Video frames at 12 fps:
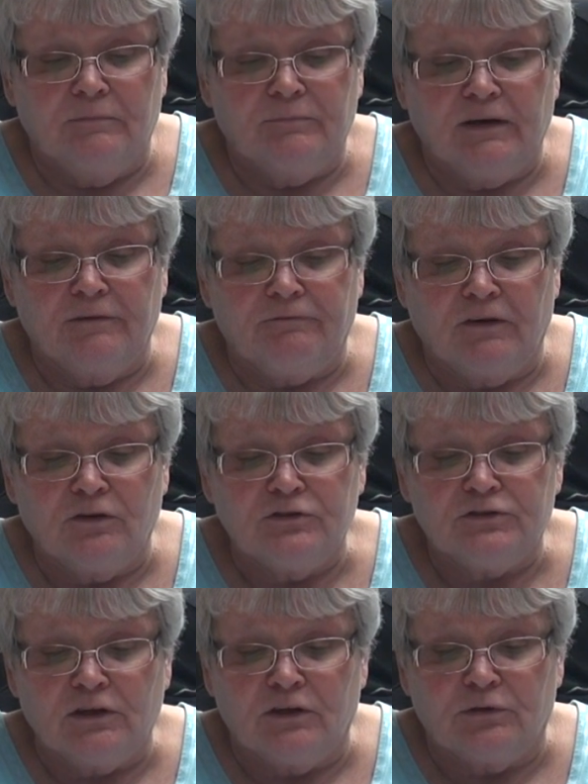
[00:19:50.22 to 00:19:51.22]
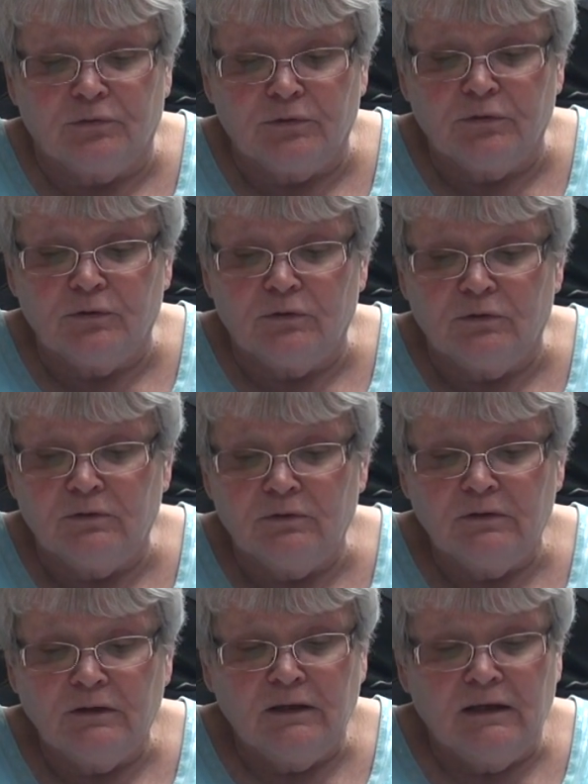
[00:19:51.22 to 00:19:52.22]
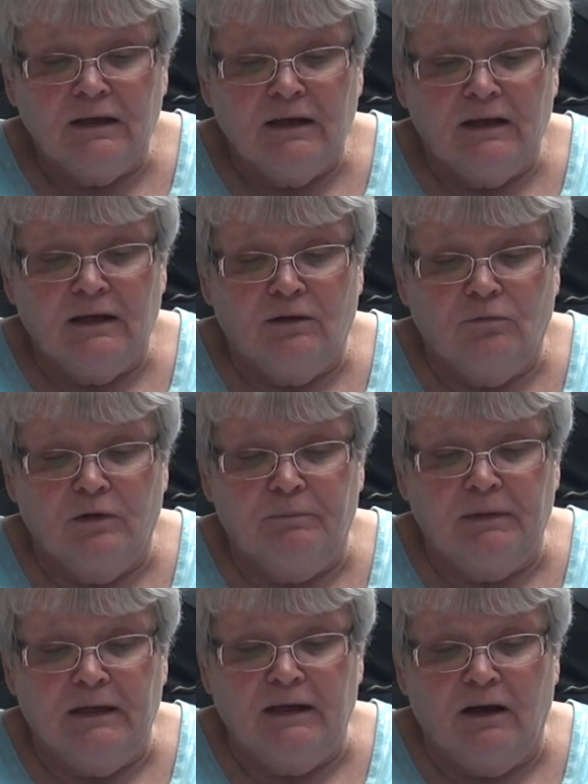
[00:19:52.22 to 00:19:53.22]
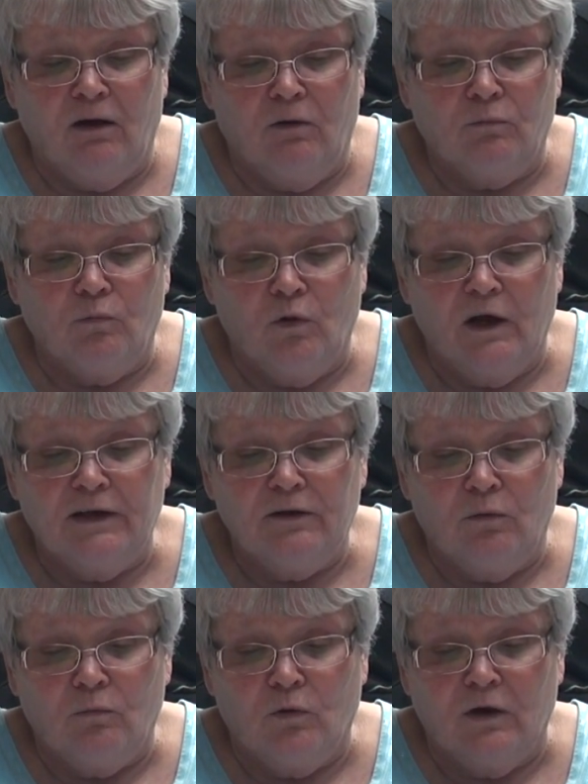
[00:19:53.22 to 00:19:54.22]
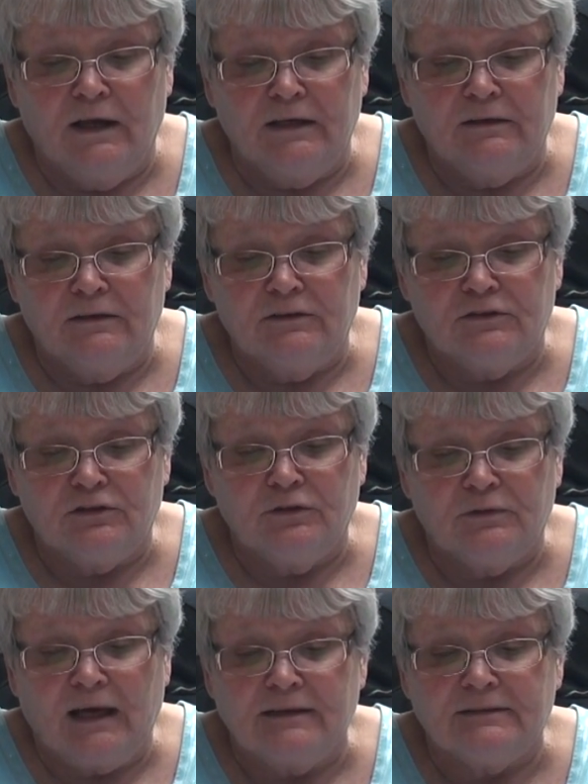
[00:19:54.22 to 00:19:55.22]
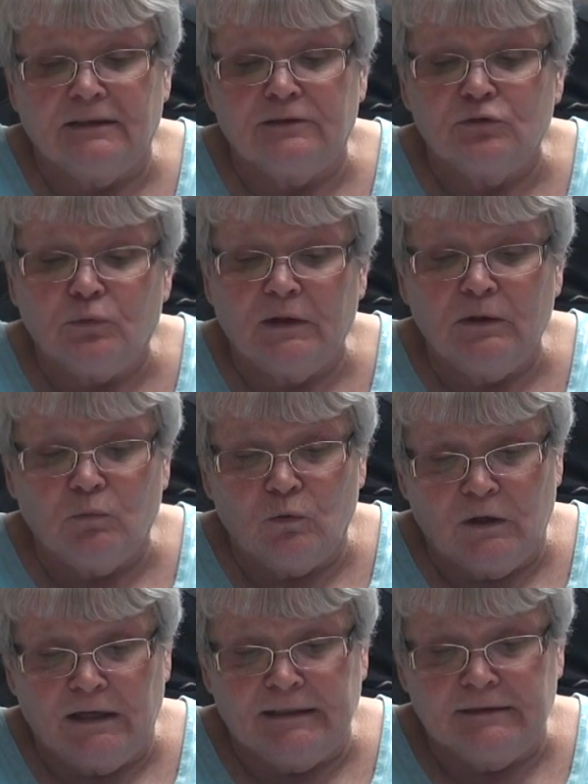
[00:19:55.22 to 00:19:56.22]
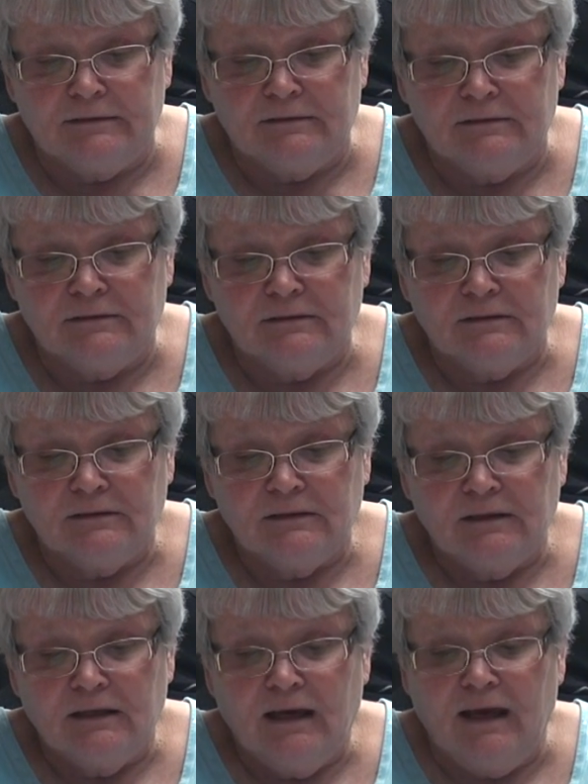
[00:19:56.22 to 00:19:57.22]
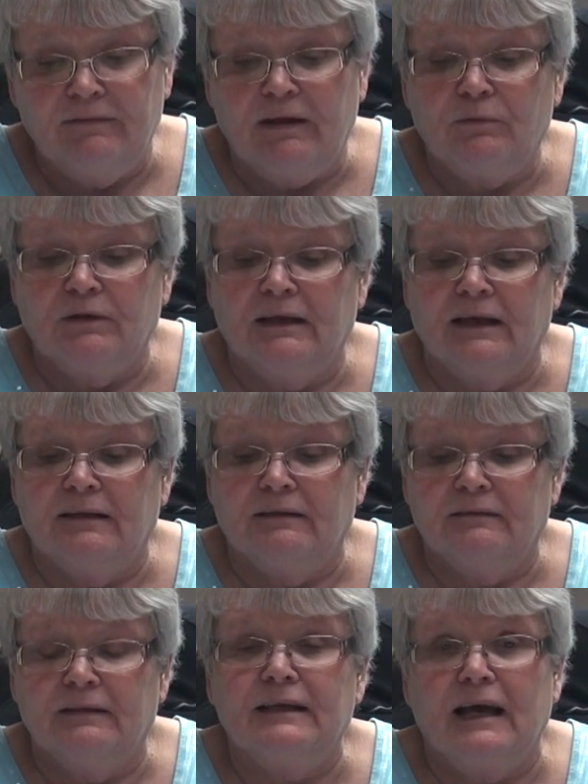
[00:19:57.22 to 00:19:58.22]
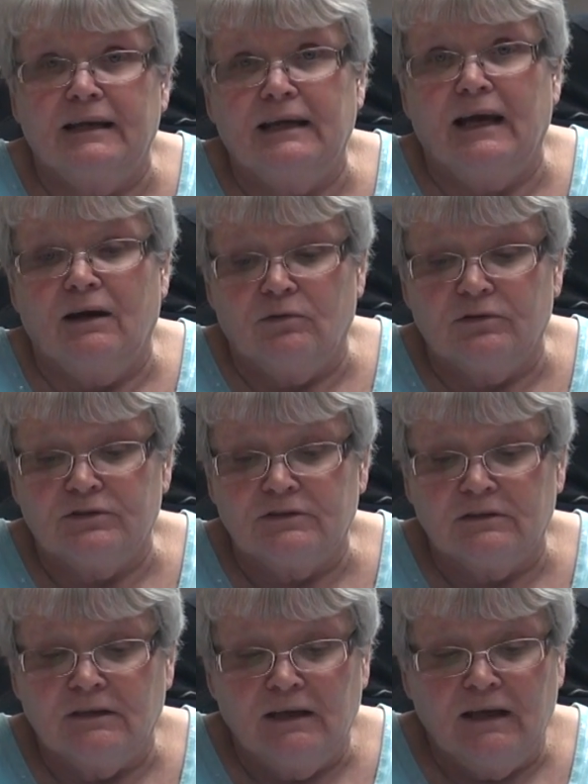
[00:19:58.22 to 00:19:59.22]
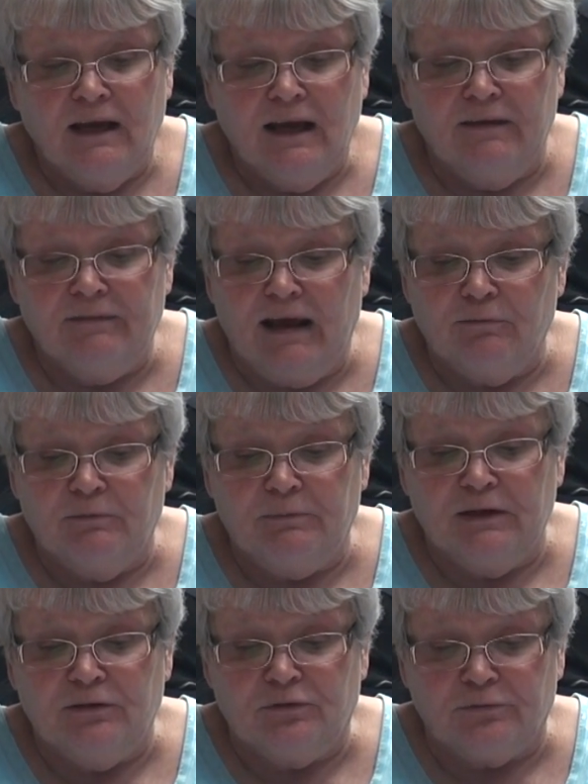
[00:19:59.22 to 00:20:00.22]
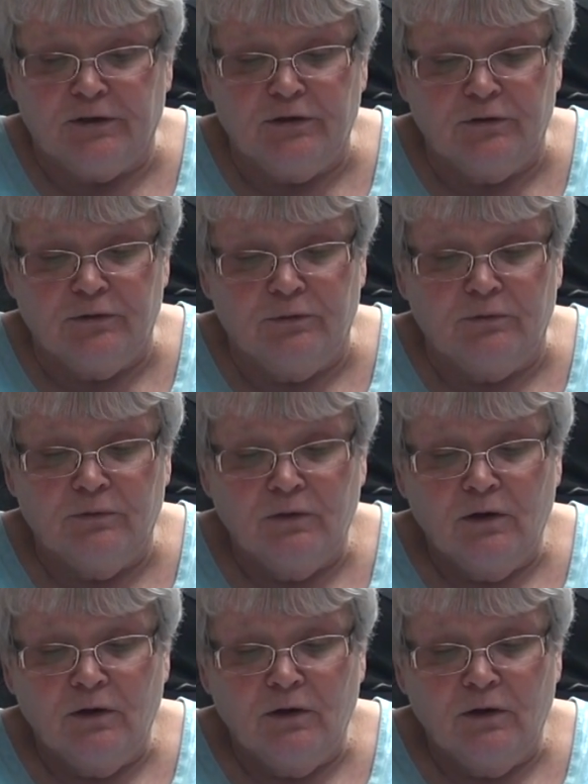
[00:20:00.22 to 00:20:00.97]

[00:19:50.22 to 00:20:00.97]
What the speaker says: Their first accrual would be on 1/1/2021, and they would get the 90 hours. And that would be through